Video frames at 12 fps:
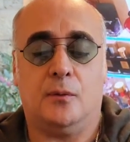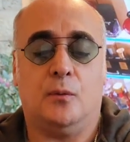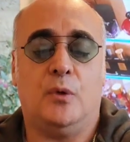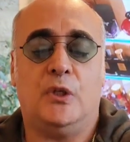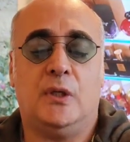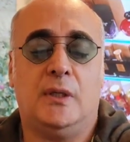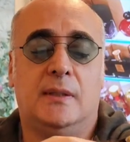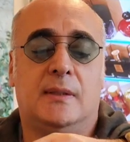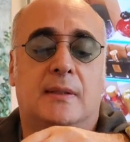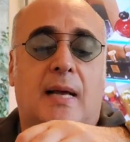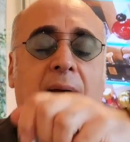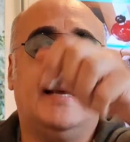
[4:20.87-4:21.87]
which
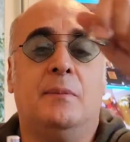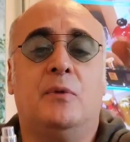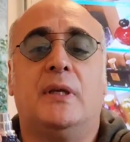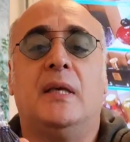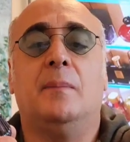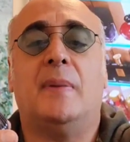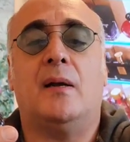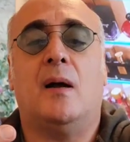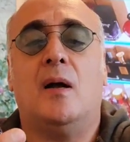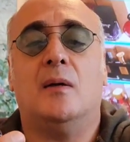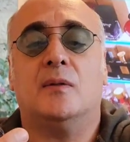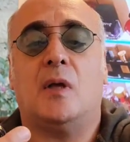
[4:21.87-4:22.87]
is I Am the King by the
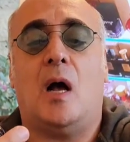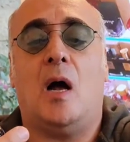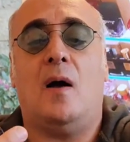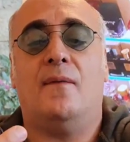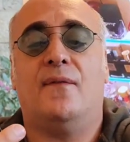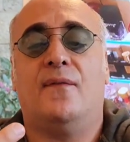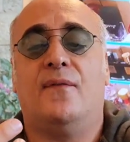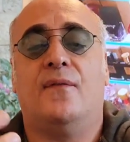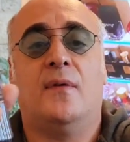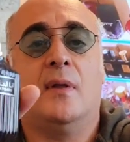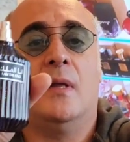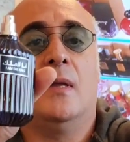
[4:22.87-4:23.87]
house of
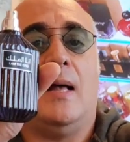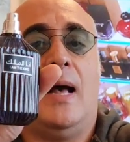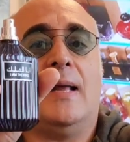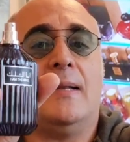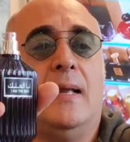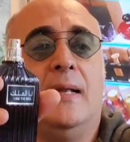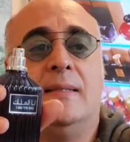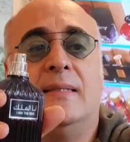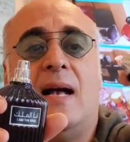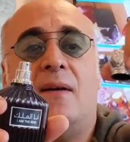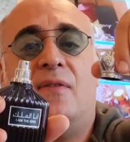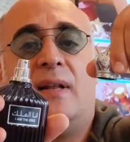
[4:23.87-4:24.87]
Ard Al
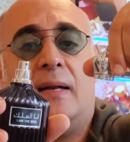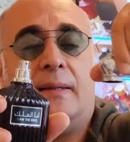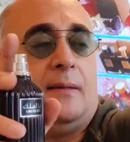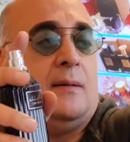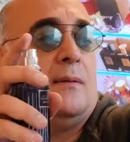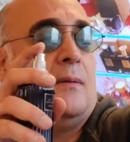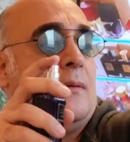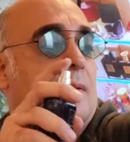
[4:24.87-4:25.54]
Zaafaran.